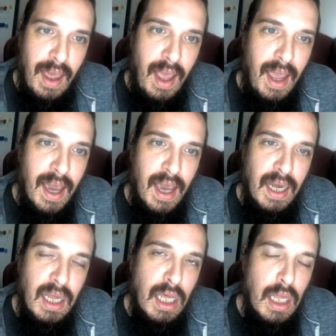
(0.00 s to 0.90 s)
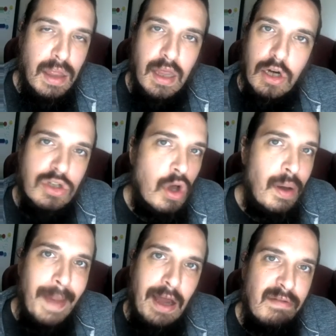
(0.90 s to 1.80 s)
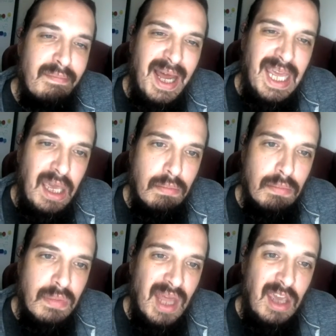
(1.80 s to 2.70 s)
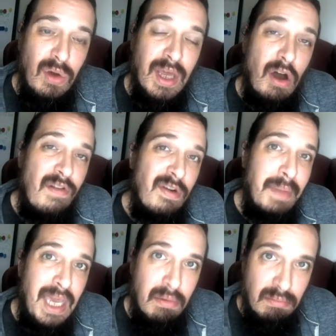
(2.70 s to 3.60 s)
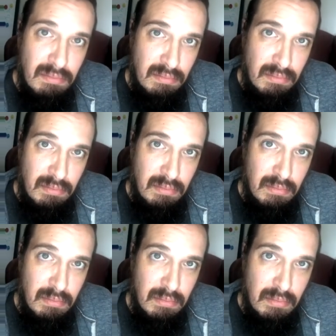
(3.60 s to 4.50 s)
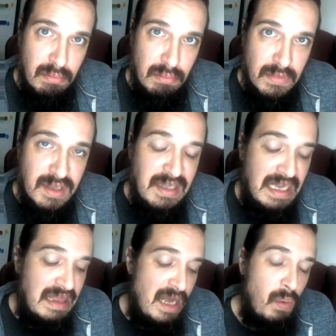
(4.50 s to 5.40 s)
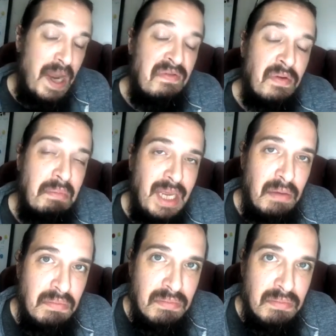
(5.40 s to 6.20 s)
And there's no amount of money that you can offer me to take that away from me.